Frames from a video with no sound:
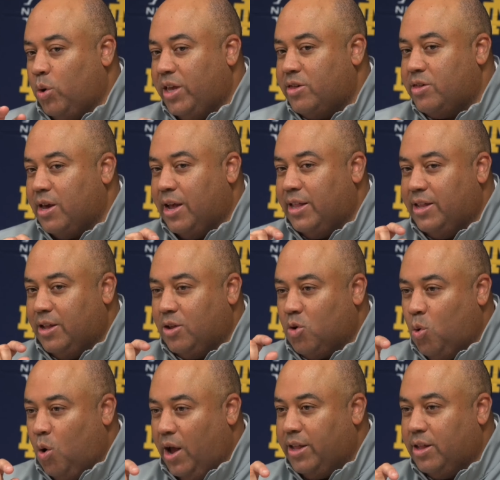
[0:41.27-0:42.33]
the weak side didn't
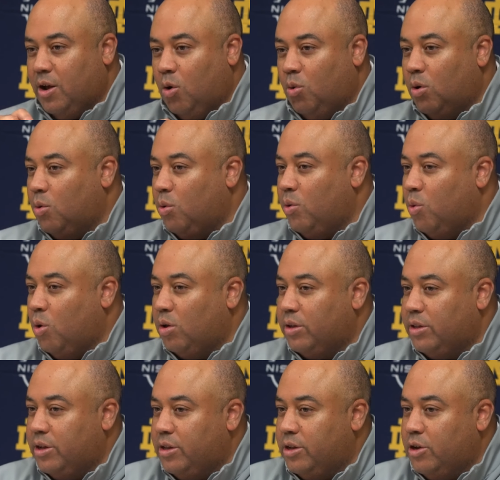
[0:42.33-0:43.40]
quite know what we
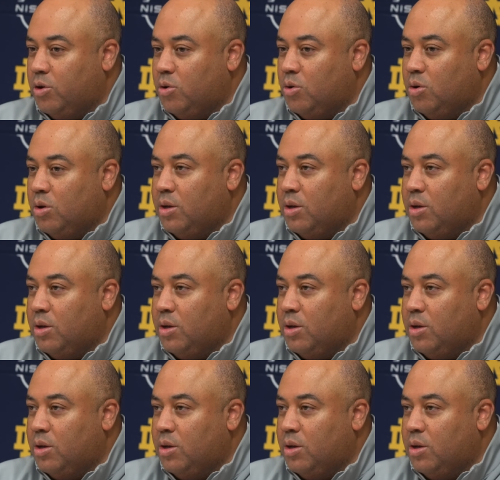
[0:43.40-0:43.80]
wanted to do.